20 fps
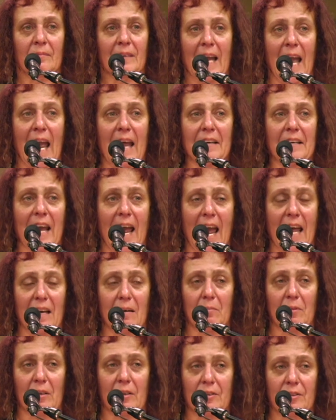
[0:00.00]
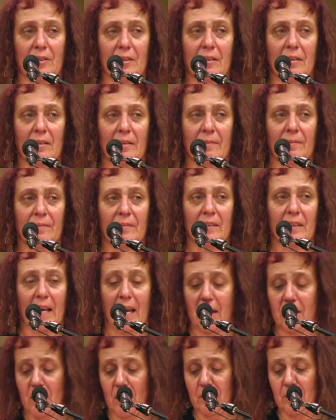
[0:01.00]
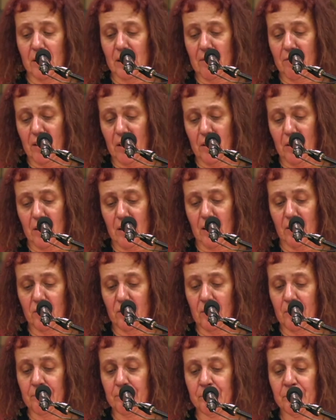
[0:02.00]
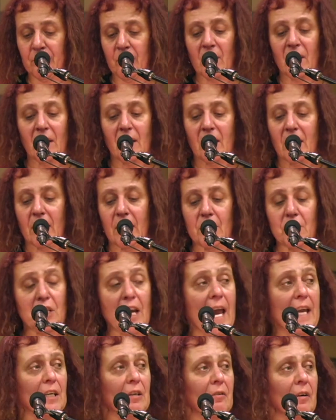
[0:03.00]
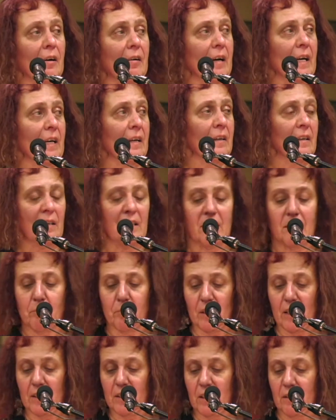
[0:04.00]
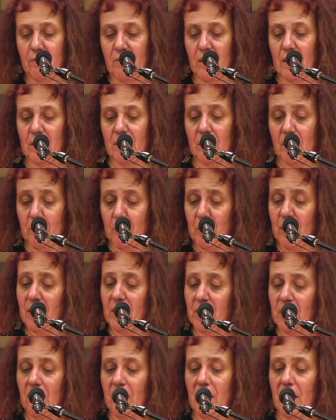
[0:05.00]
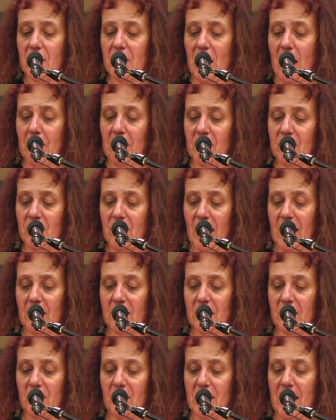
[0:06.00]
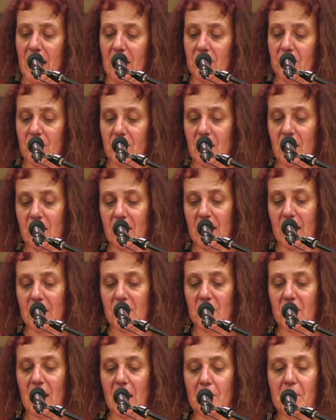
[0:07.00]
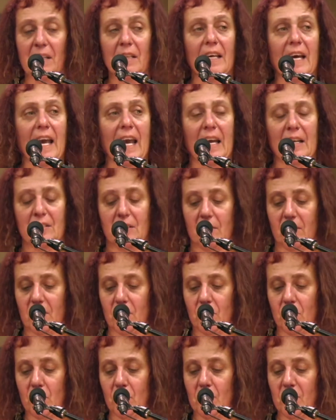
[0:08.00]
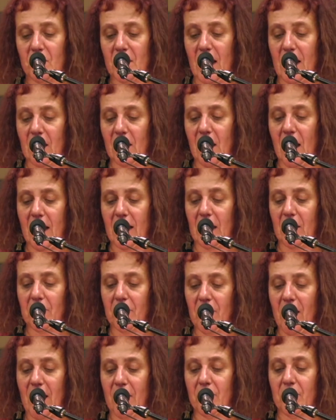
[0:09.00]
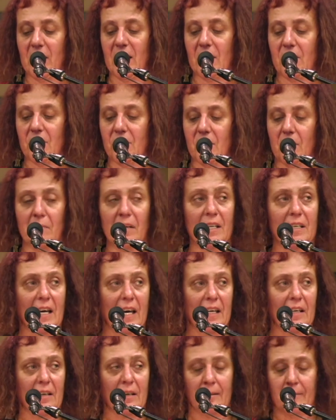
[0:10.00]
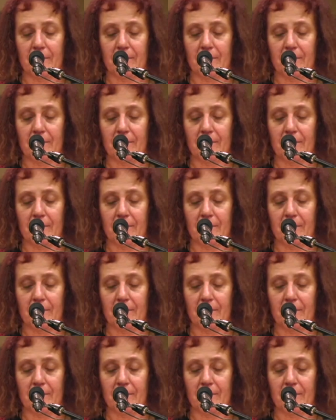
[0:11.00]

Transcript: and animals and other living things. In January, the Bulletin of the Atomic Scientists announced that it's keeping the hands of its doomsday clock at 5 minutes to midnight.